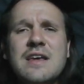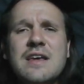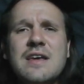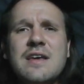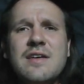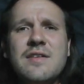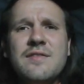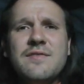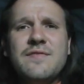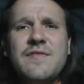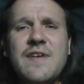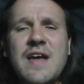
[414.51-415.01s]

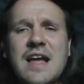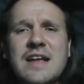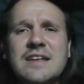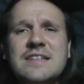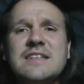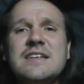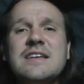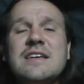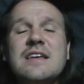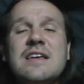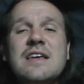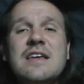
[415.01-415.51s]
In fact,
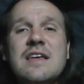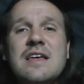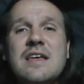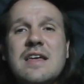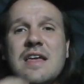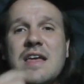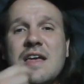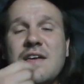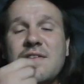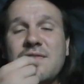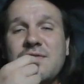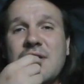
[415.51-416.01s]

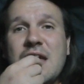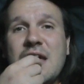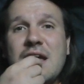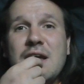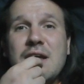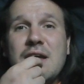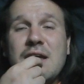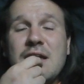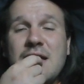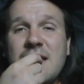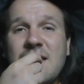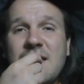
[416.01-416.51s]

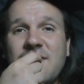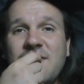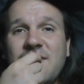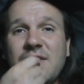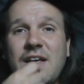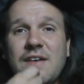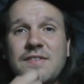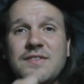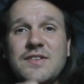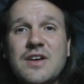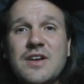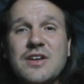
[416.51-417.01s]
if
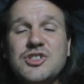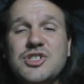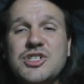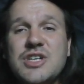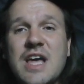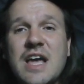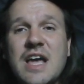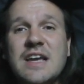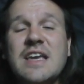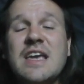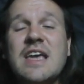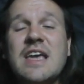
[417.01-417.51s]
left
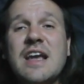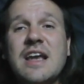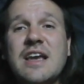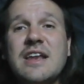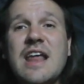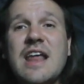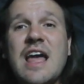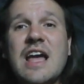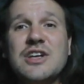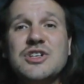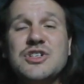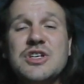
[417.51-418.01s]
unchecked, it can
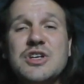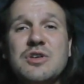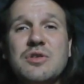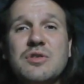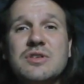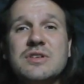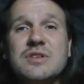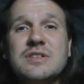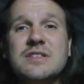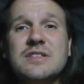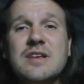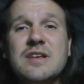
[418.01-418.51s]
actually,
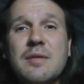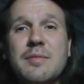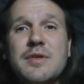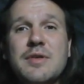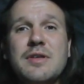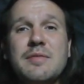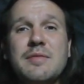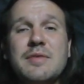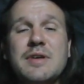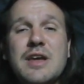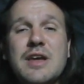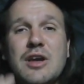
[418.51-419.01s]
some of
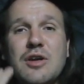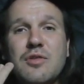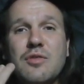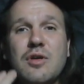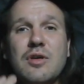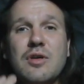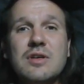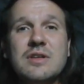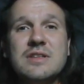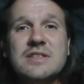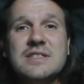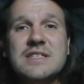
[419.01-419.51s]
them
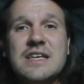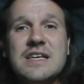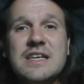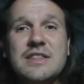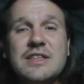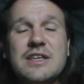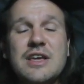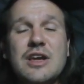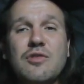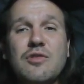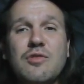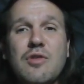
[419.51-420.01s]
teeth
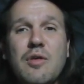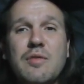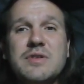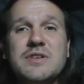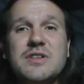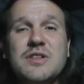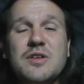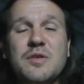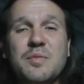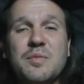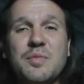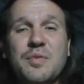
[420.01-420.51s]
can grow into
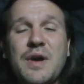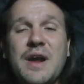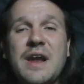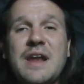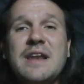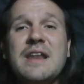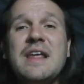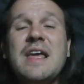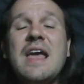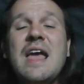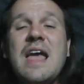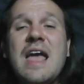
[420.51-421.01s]
their
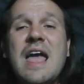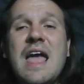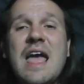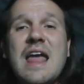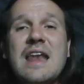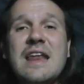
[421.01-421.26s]
brain and it